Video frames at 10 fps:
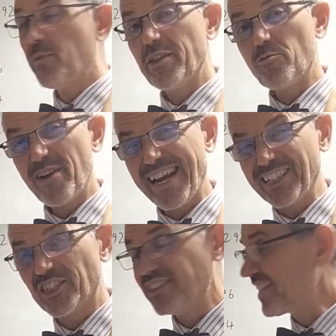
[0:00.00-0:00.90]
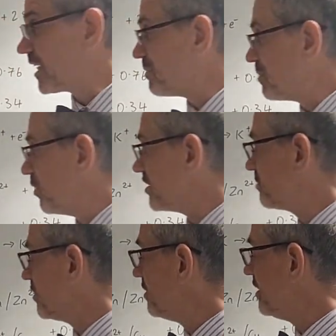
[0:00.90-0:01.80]
way the reaction is going to be
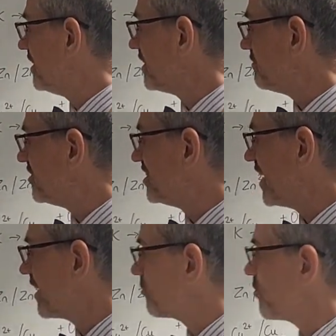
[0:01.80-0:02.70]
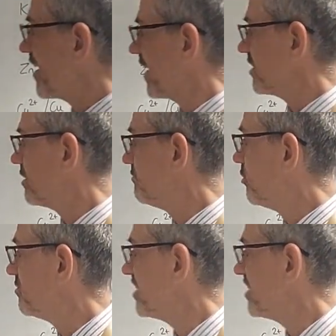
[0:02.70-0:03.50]
possible is if zinc reacts to form